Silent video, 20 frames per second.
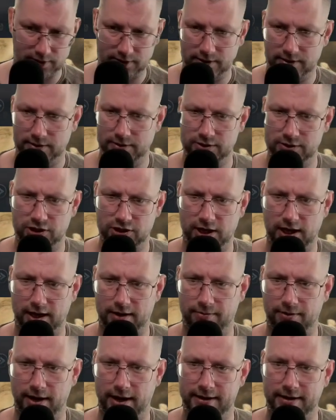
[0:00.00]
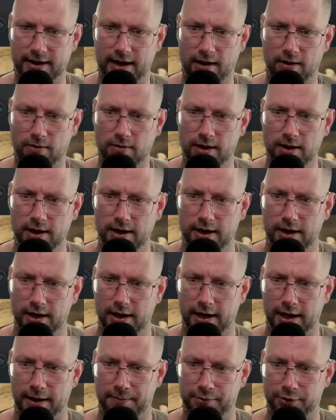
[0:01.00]
check right now,
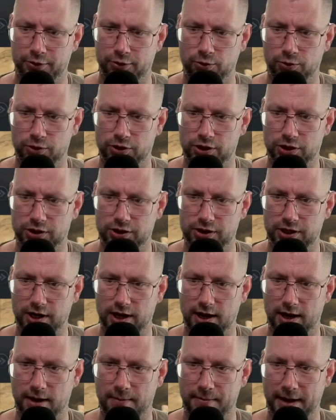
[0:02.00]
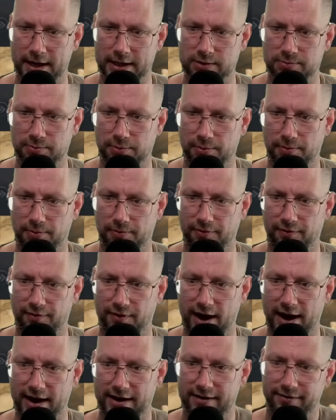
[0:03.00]
it produces maximum
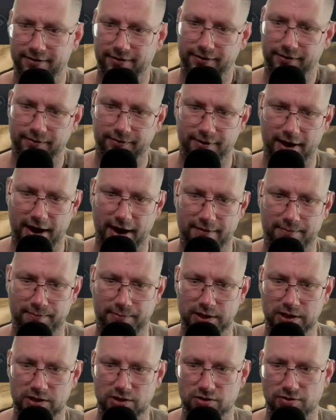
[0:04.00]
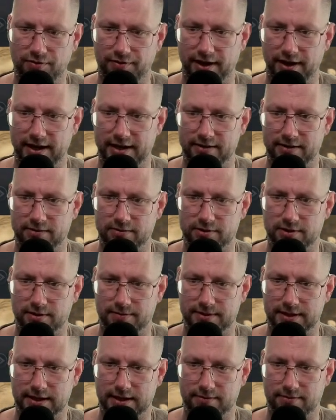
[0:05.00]
5 pieces of 8 or
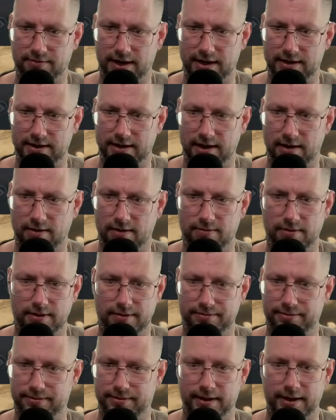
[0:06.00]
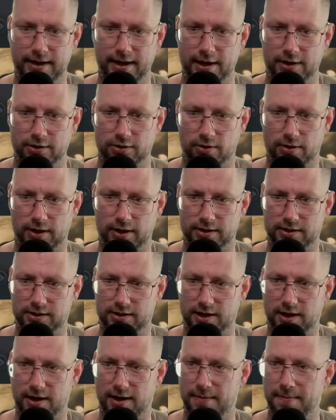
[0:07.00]
something right now. So that's
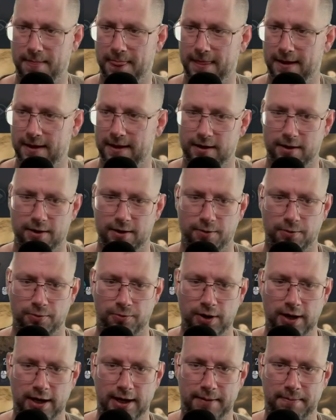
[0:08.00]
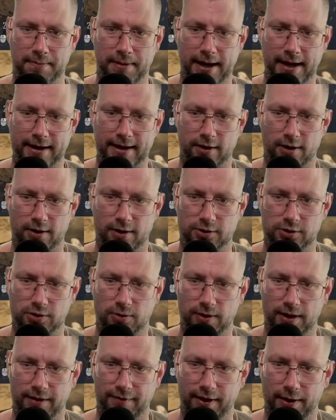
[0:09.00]
really bad. Also,
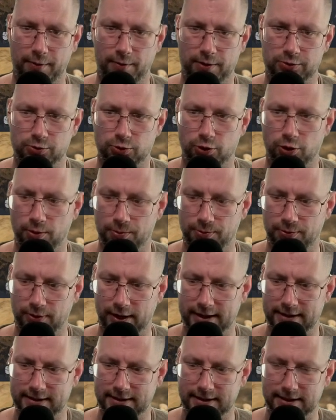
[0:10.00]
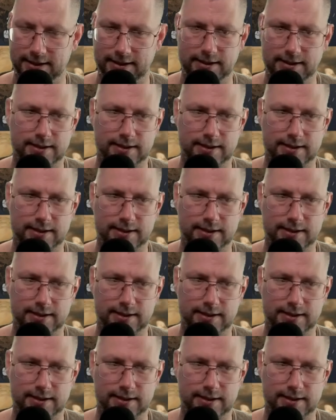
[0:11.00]
if I want to upgrade these,